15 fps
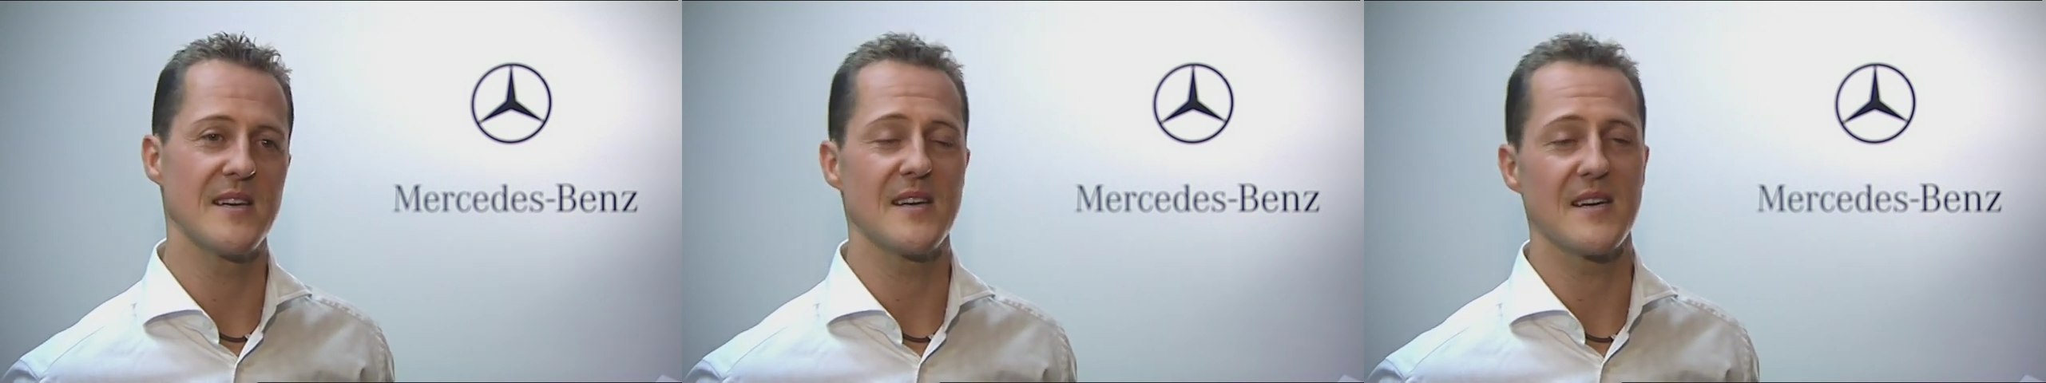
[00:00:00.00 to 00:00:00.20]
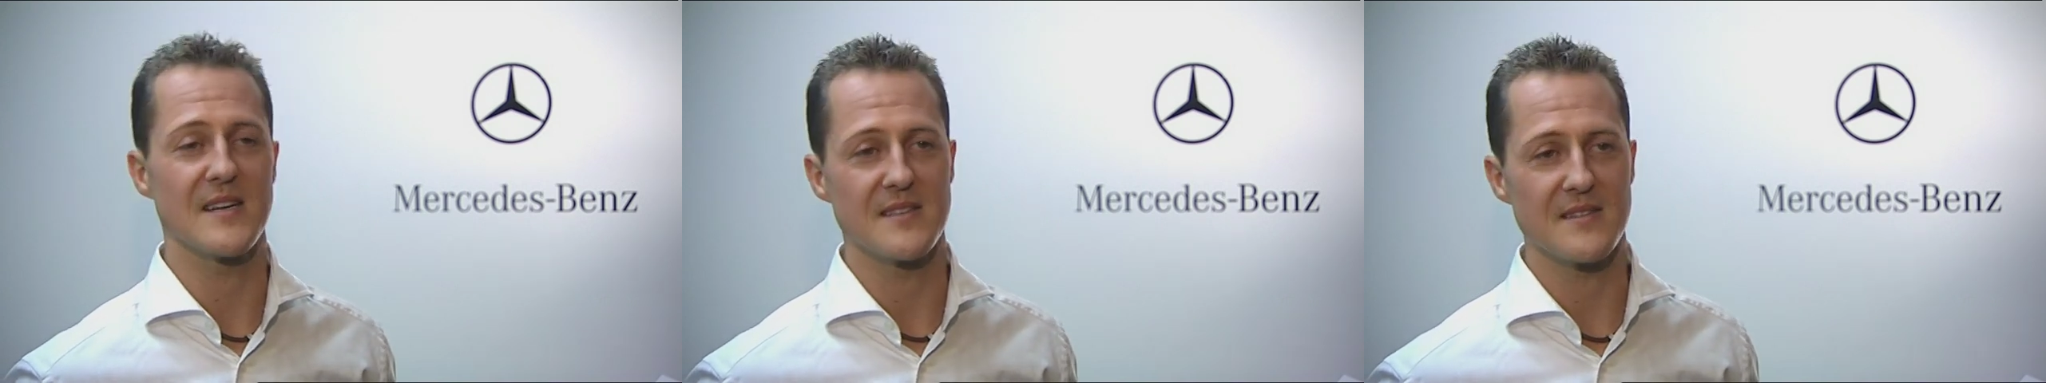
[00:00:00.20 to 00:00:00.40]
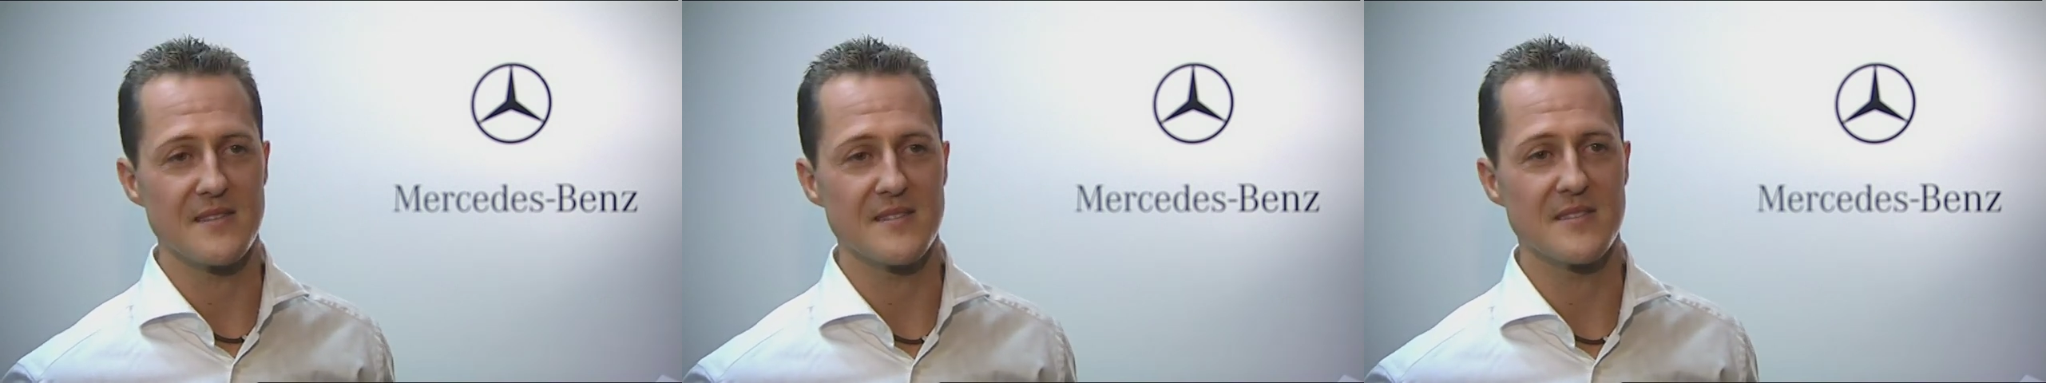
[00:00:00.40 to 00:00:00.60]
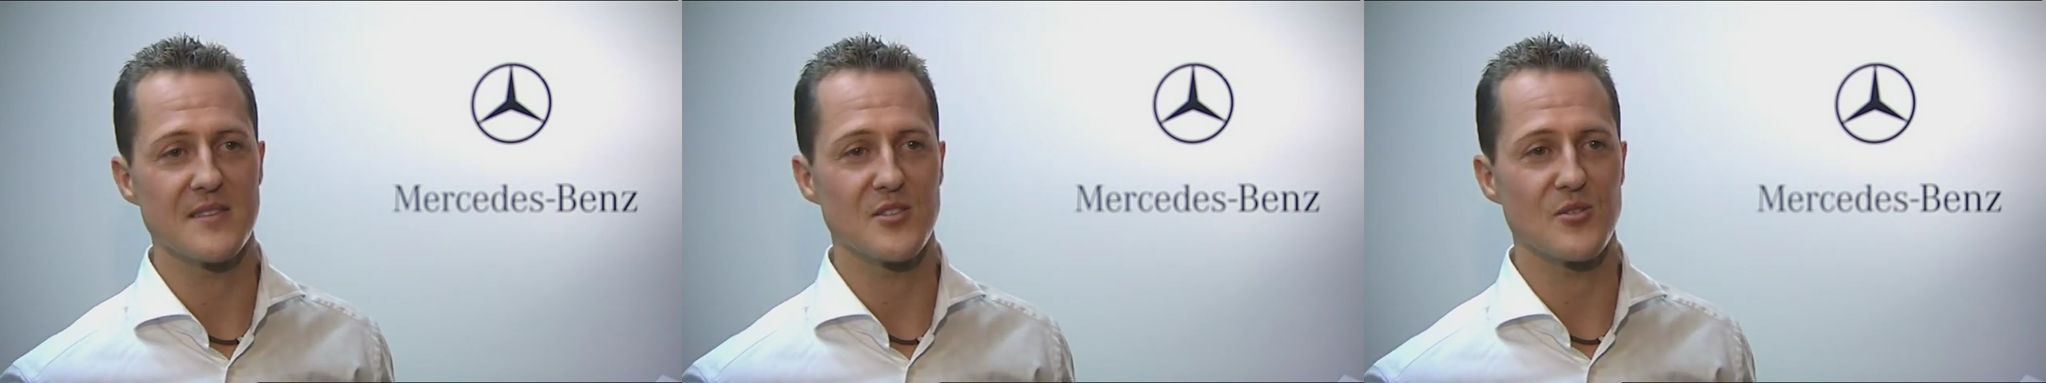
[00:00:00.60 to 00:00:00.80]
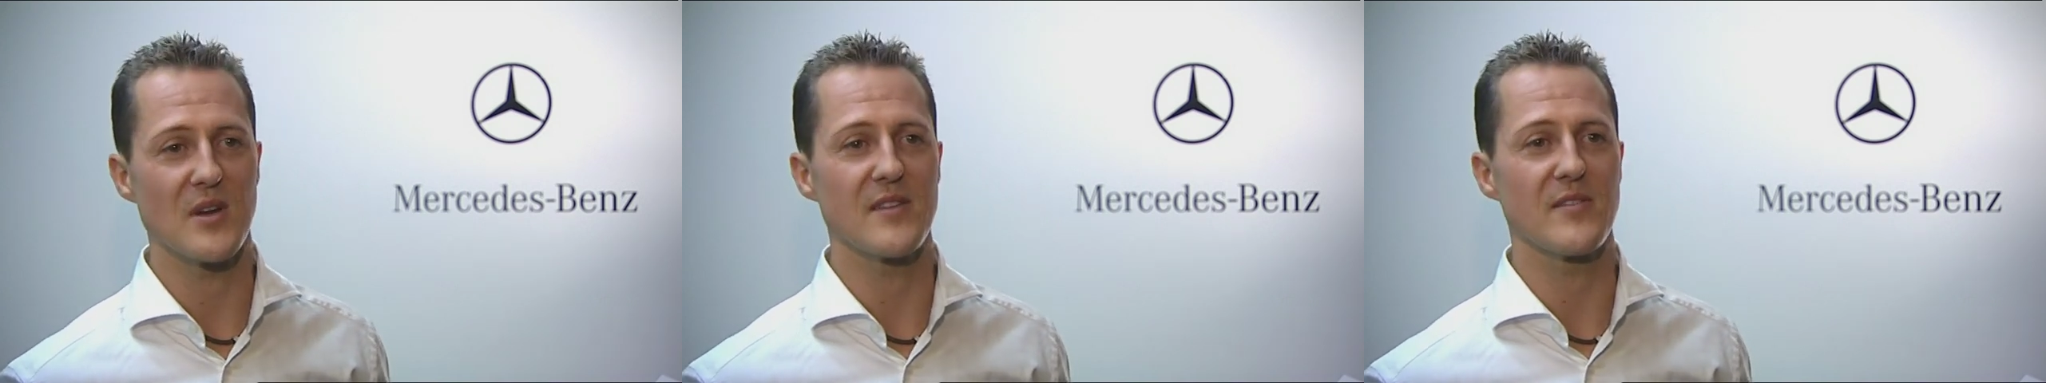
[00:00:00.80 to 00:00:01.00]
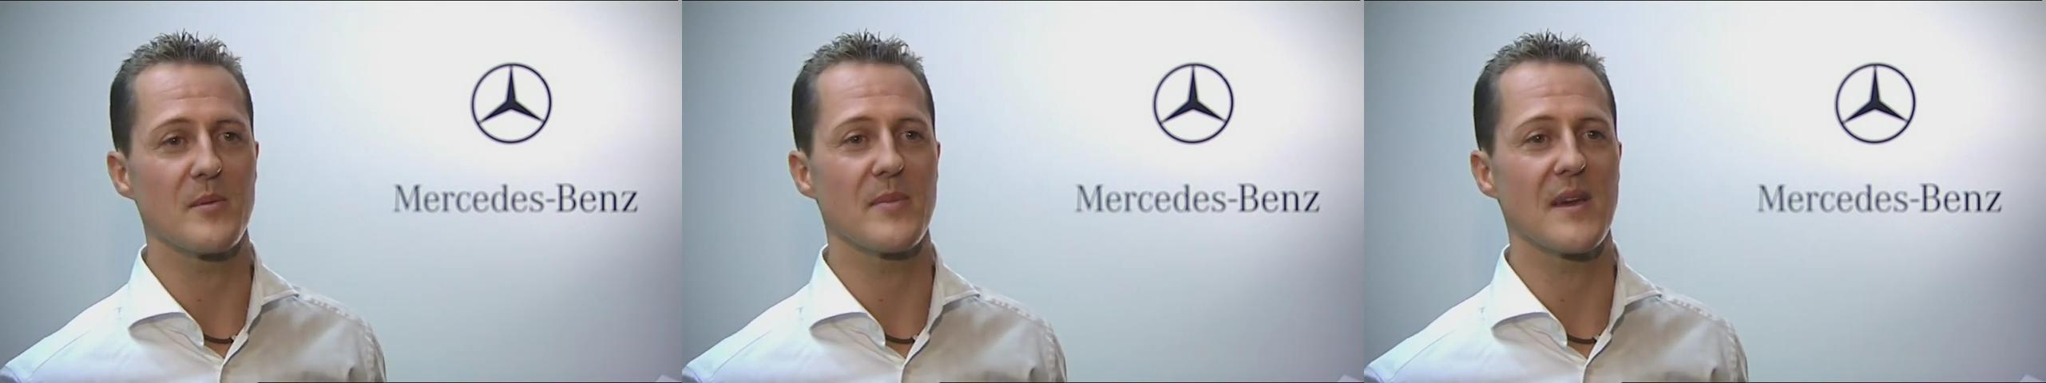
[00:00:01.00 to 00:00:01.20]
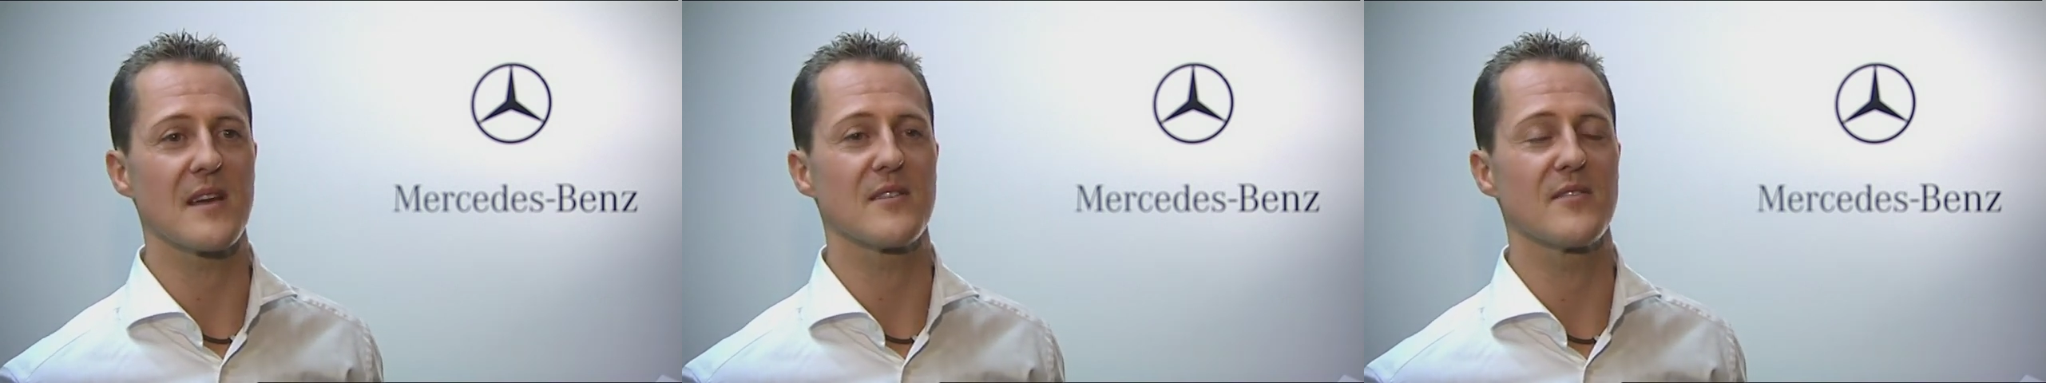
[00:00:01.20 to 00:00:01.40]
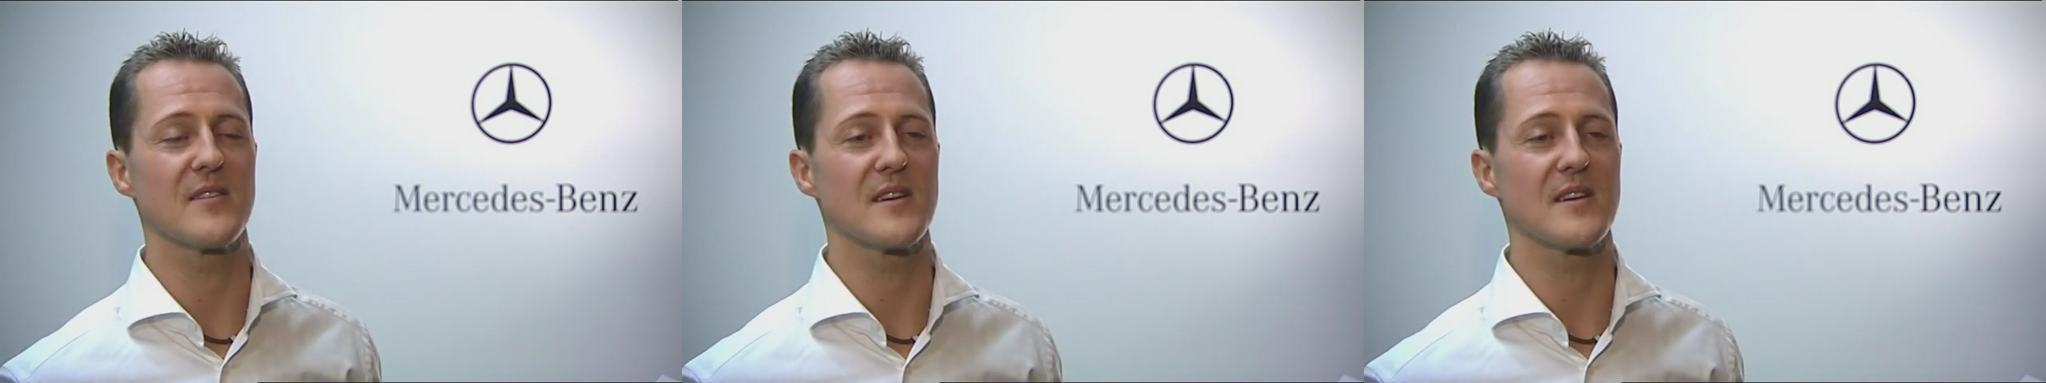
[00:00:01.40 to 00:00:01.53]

and driving back